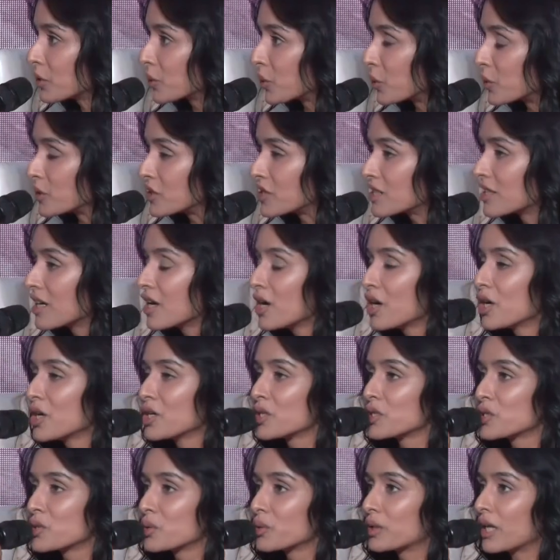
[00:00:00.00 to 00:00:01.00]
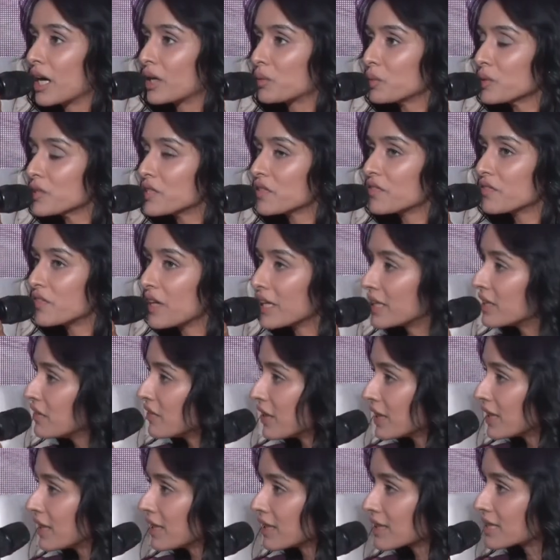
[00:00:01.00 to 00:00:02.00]
grows. So that was a very,
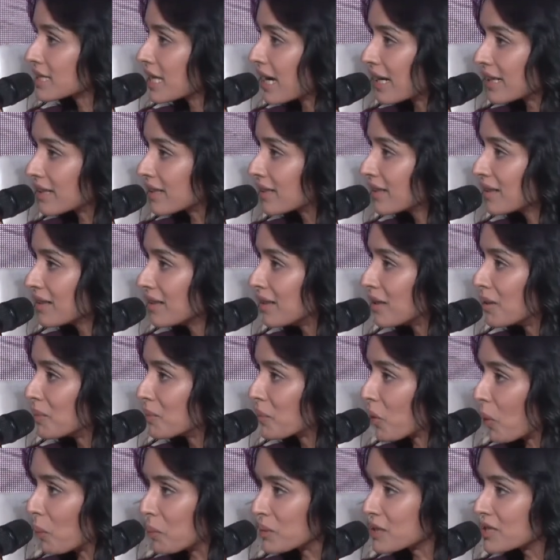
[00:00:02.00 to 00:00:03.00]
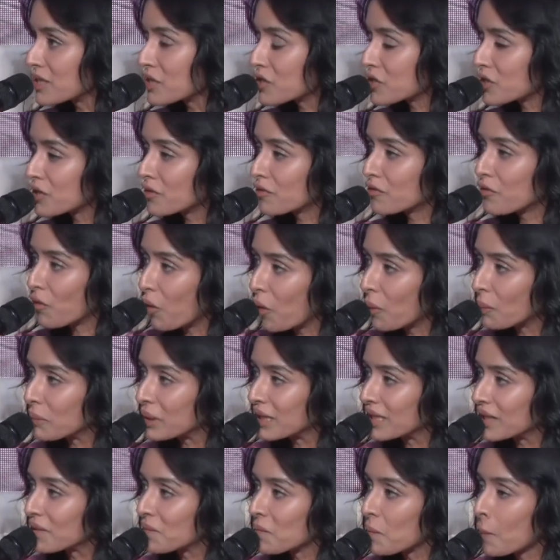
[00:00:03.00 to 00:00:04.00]
very exciting uh, proposition for
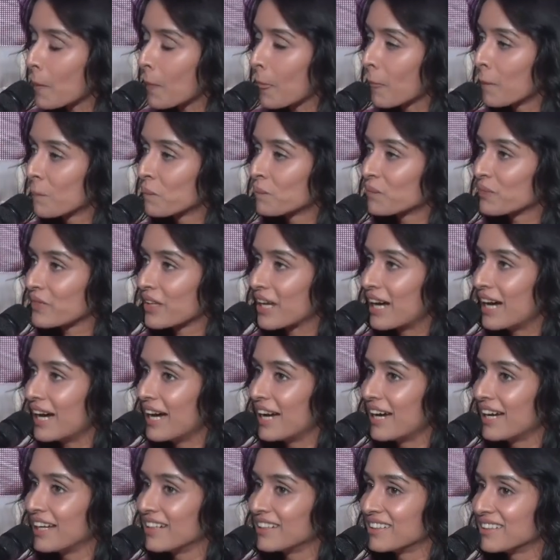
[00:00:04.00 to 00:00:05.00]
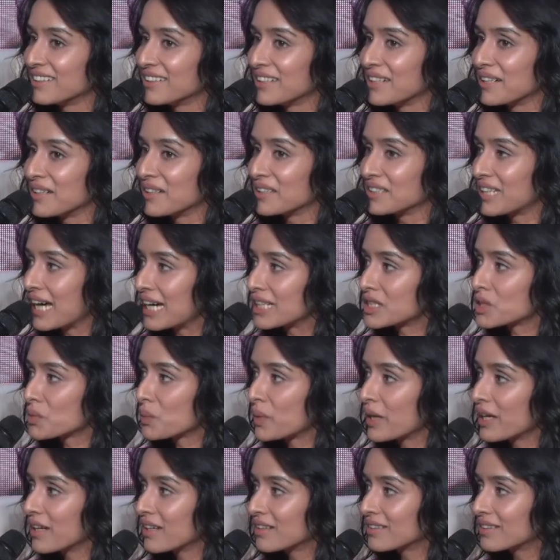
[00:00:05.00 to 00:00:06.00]
me. And uh, that's,
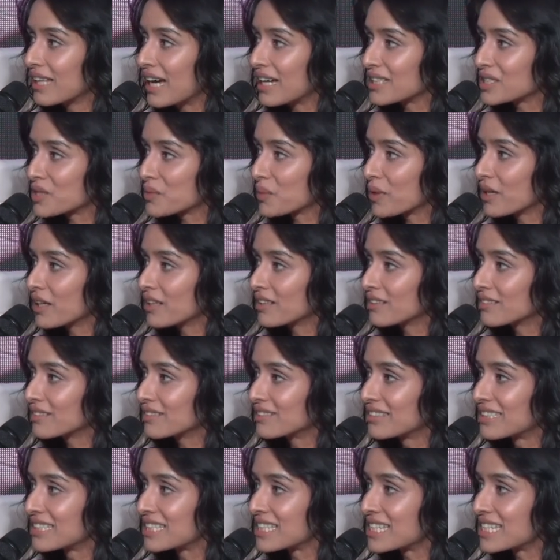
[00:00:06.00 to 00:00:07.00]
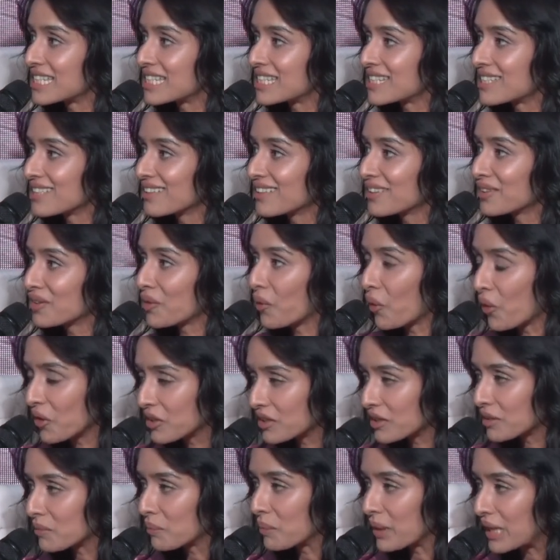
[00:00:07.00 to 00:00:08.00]
where, that's where this
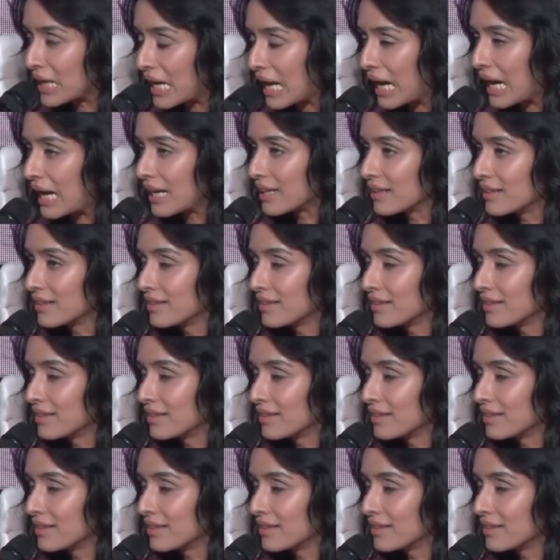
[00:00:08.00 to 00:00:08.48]
thought began.